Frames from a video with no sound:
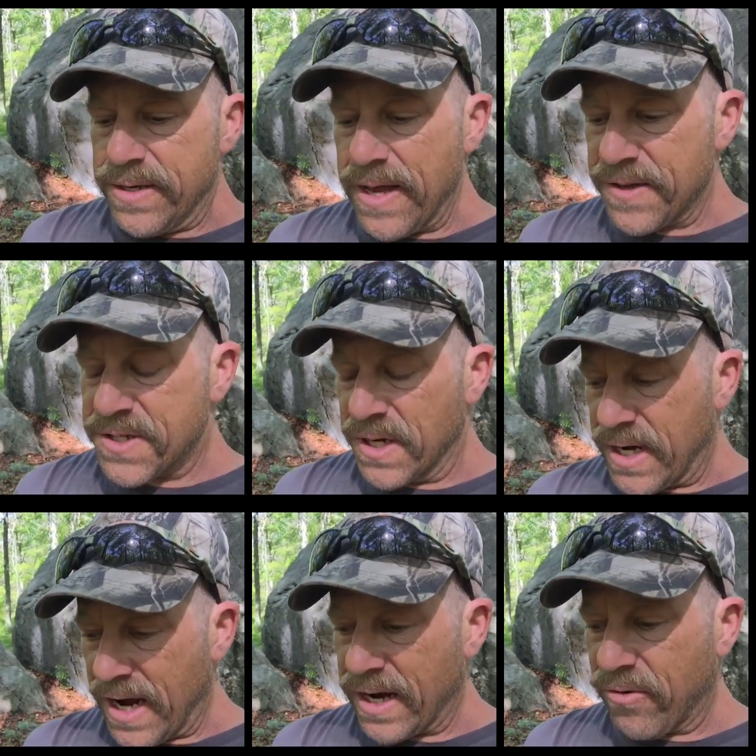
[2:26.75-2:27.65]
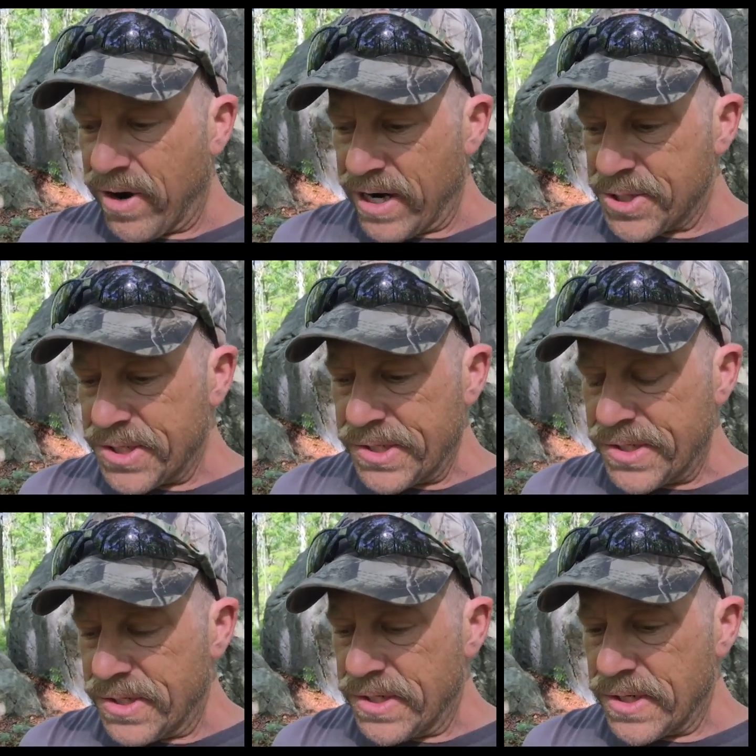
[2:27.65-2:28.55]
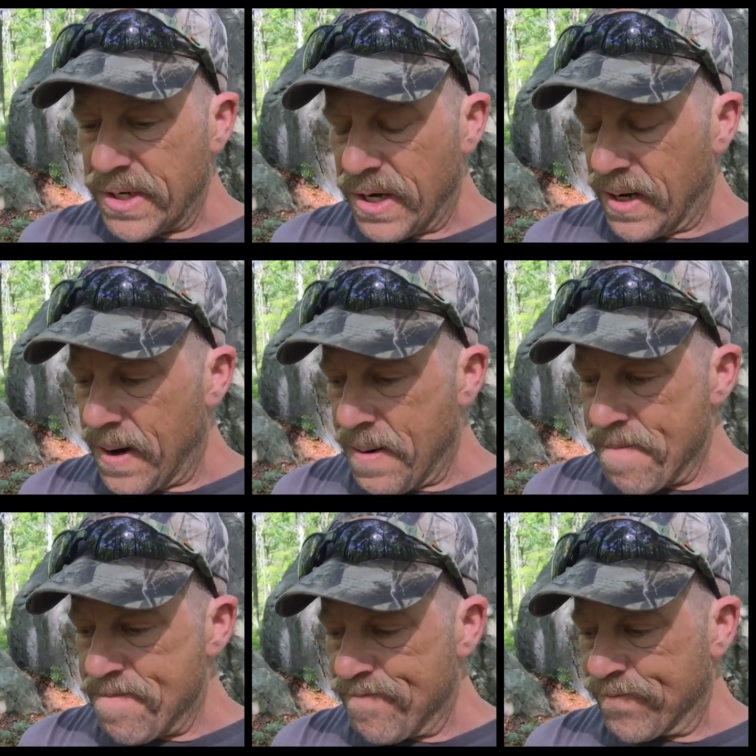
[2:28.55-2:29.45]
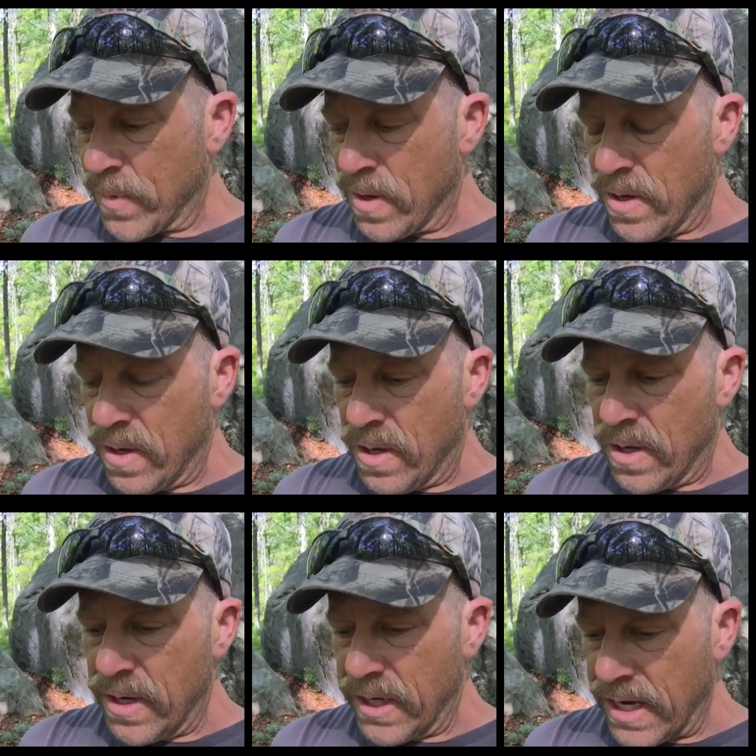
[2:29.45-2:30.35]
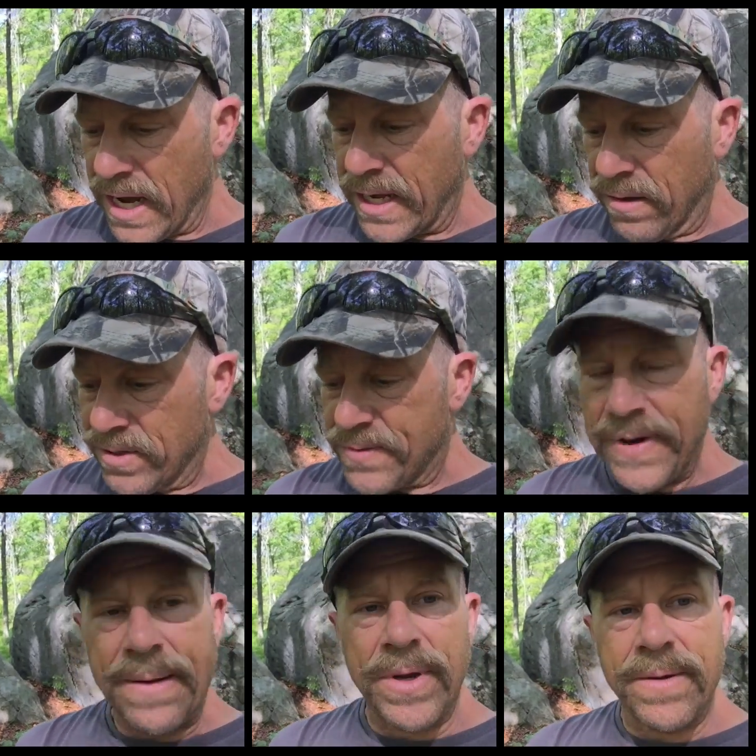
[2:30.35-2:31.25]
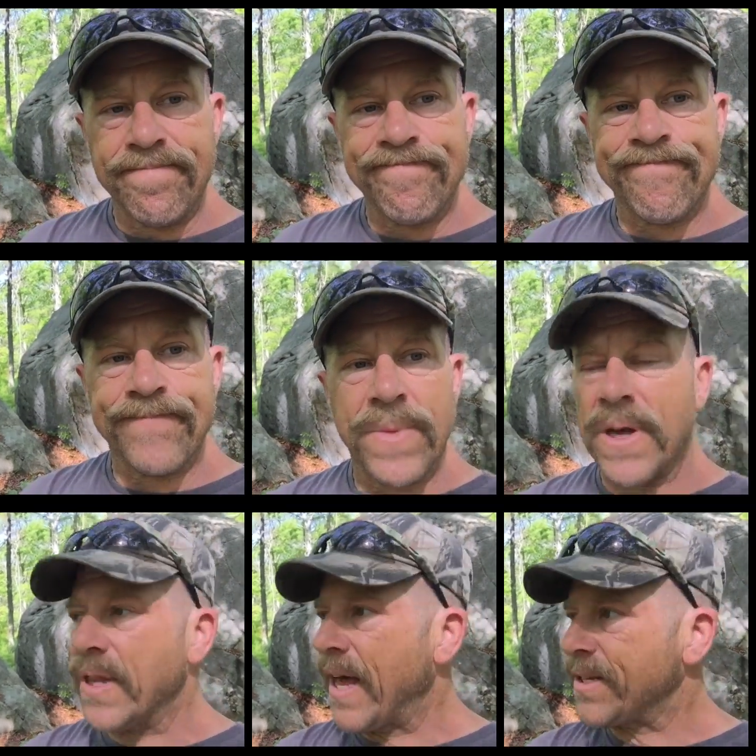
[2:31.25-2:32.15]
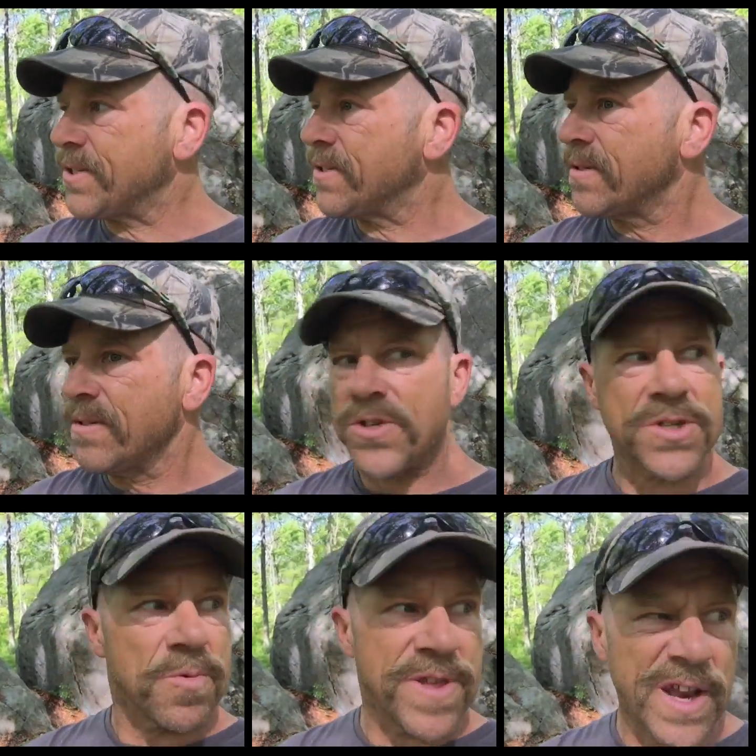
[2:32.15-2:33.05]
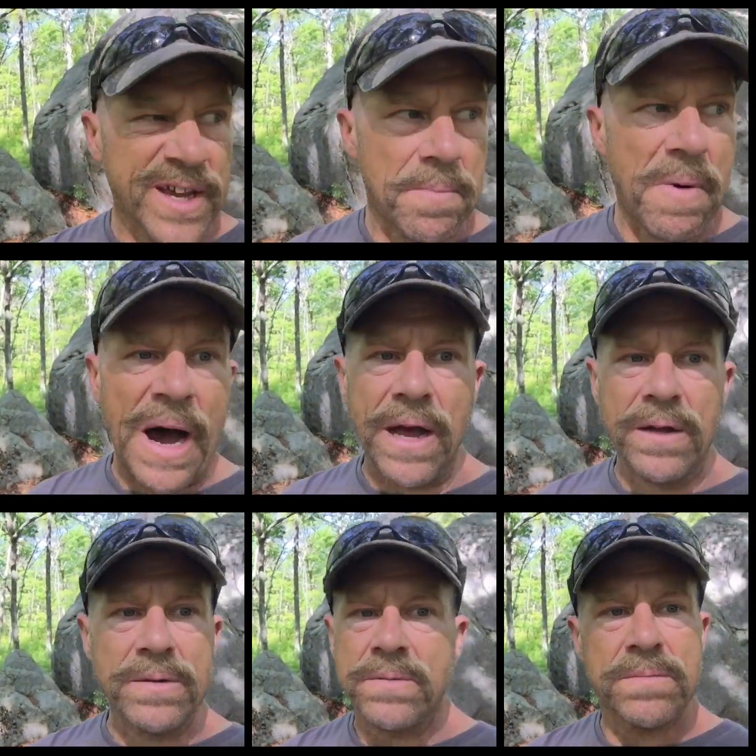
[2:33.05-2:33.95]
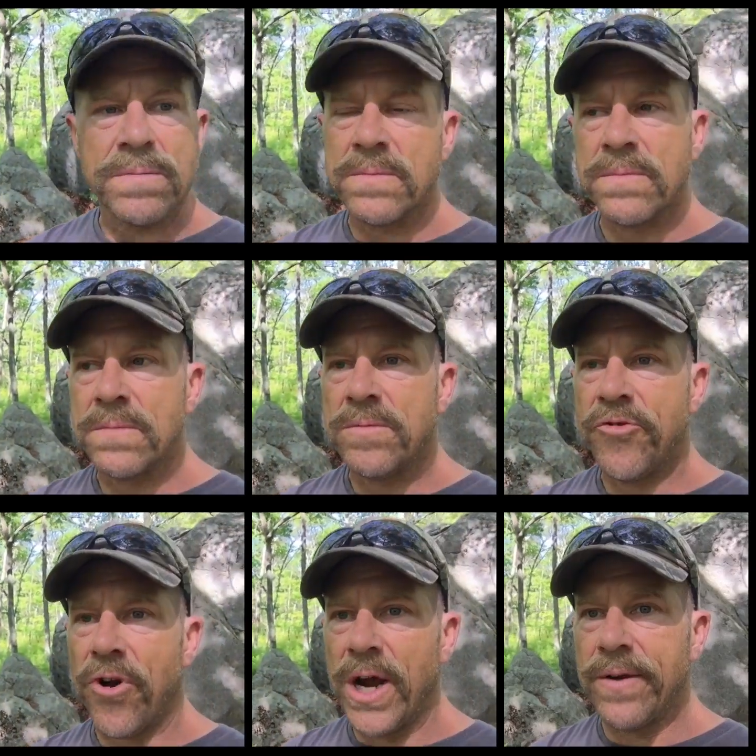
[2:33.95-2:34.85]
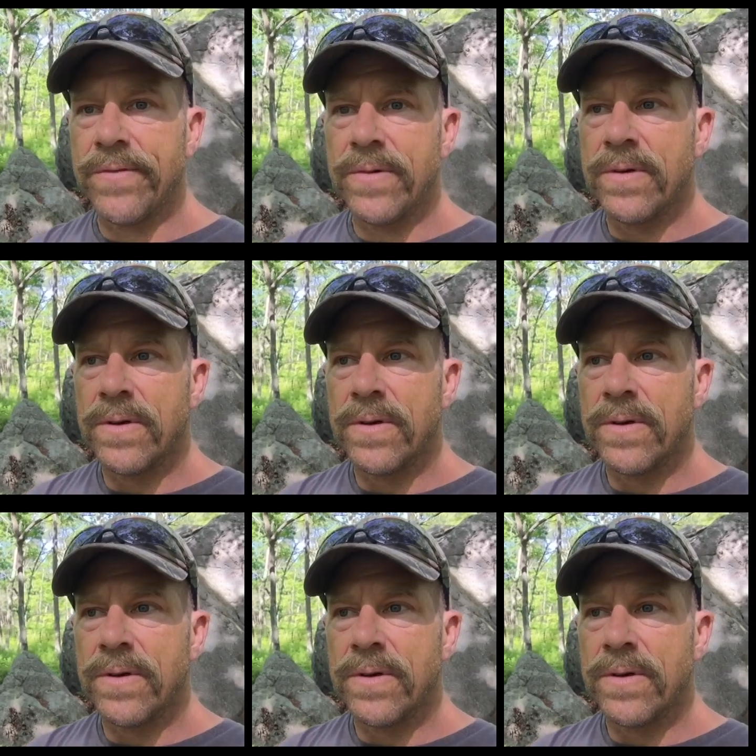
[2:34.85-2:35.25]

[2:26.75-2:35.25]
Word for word: deaths in car crashes. Um, And a guy killed his family, and that's just within like a mile drive.